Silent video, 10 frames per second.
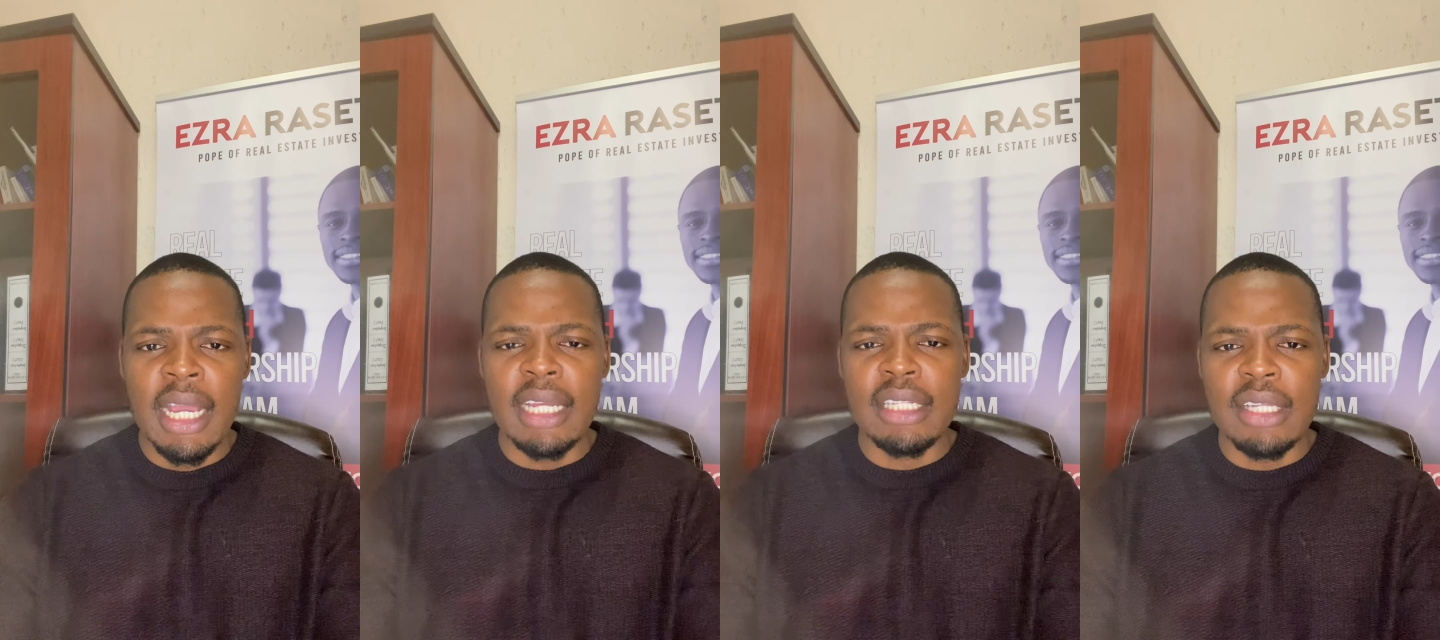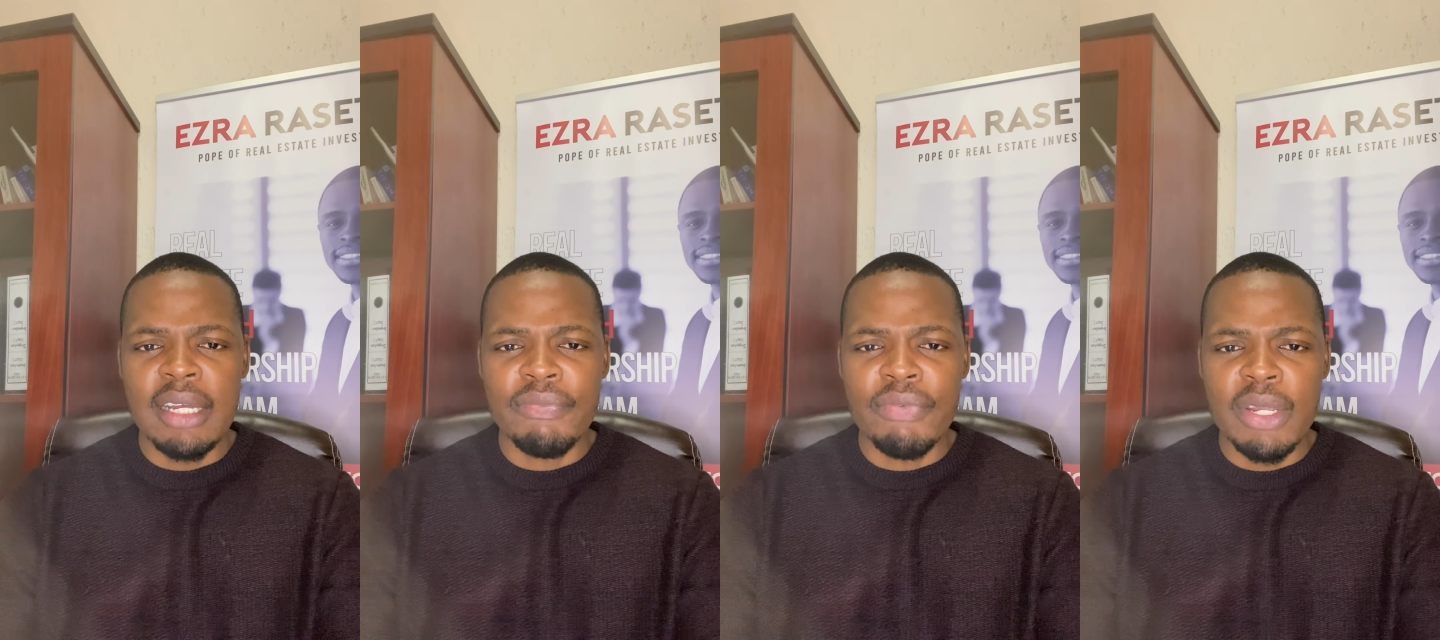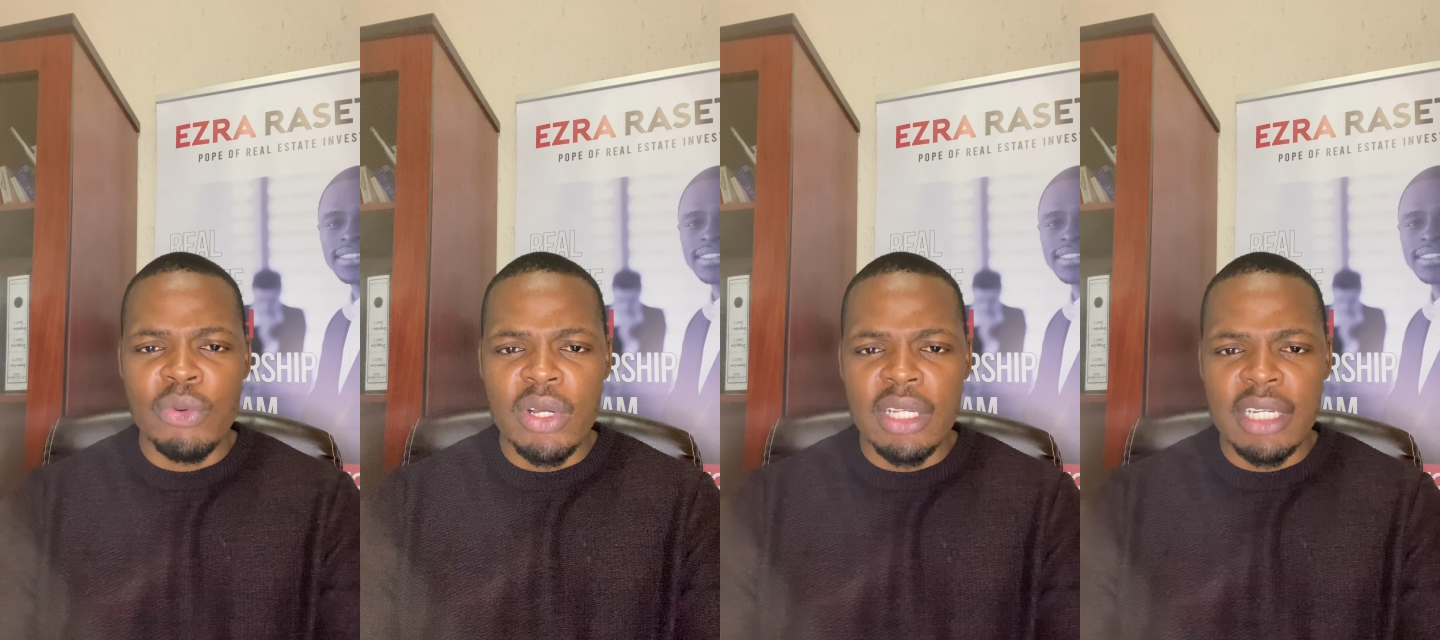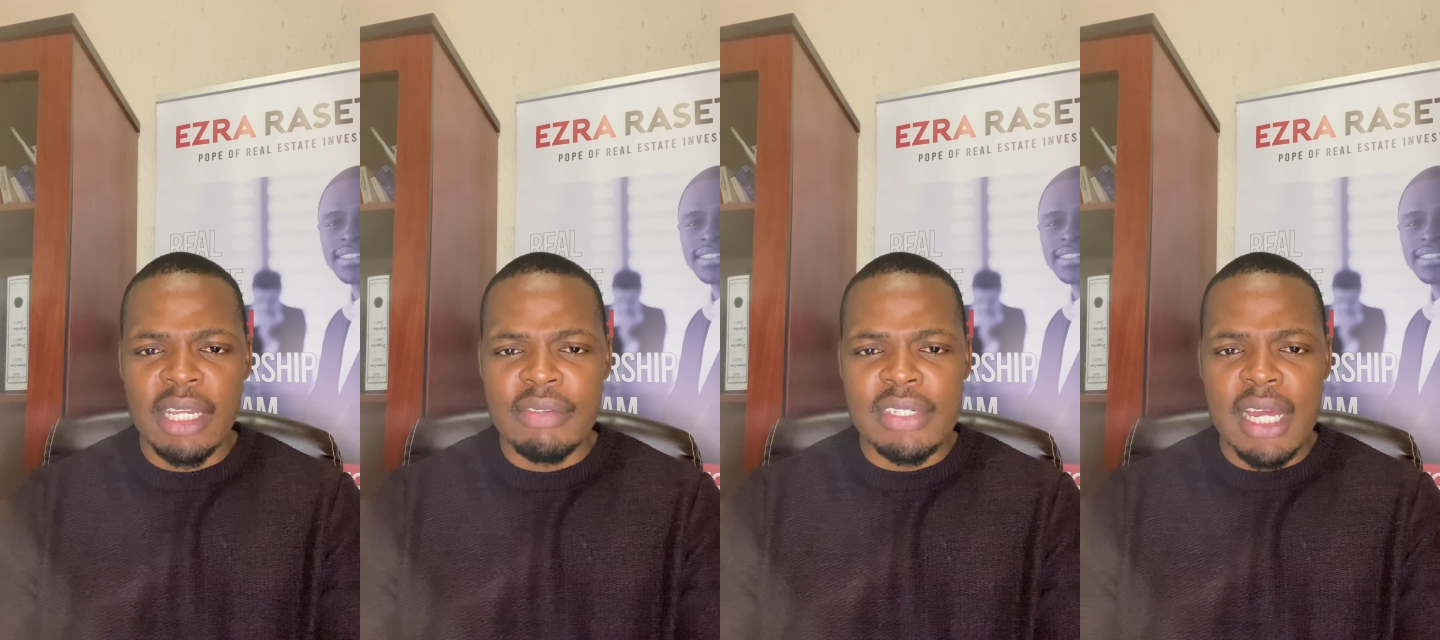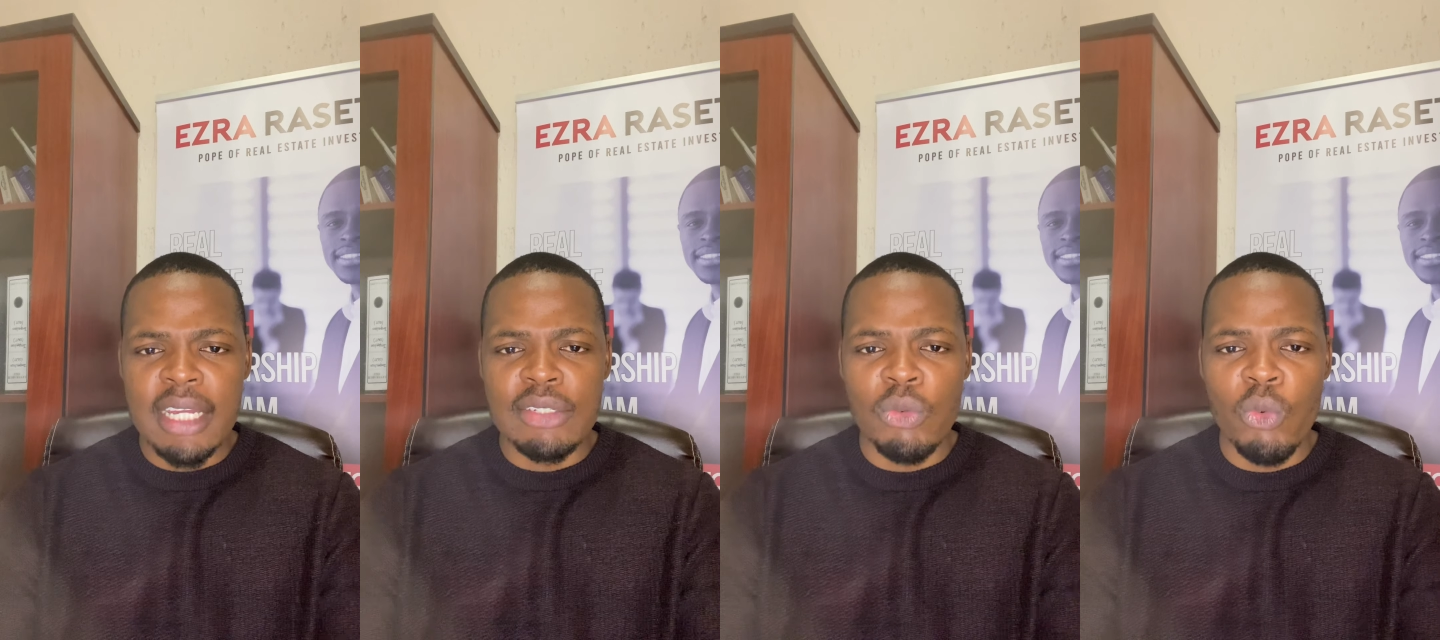And then that free will gives
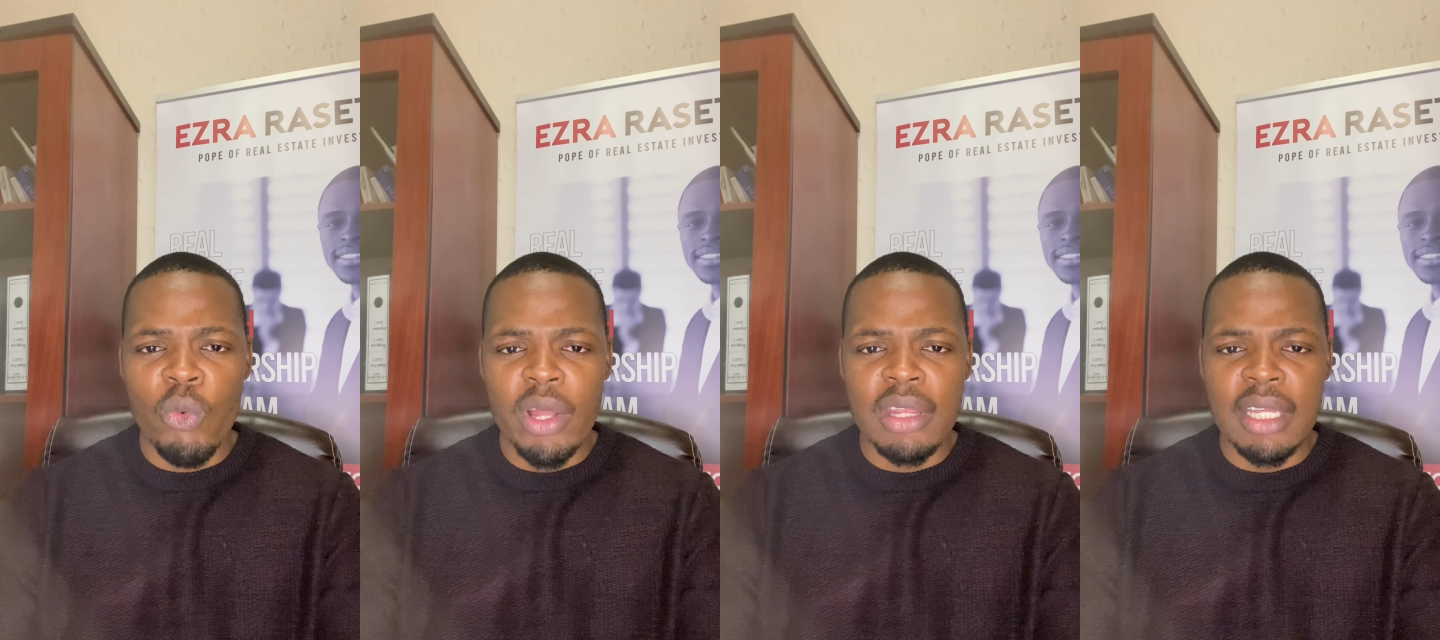us one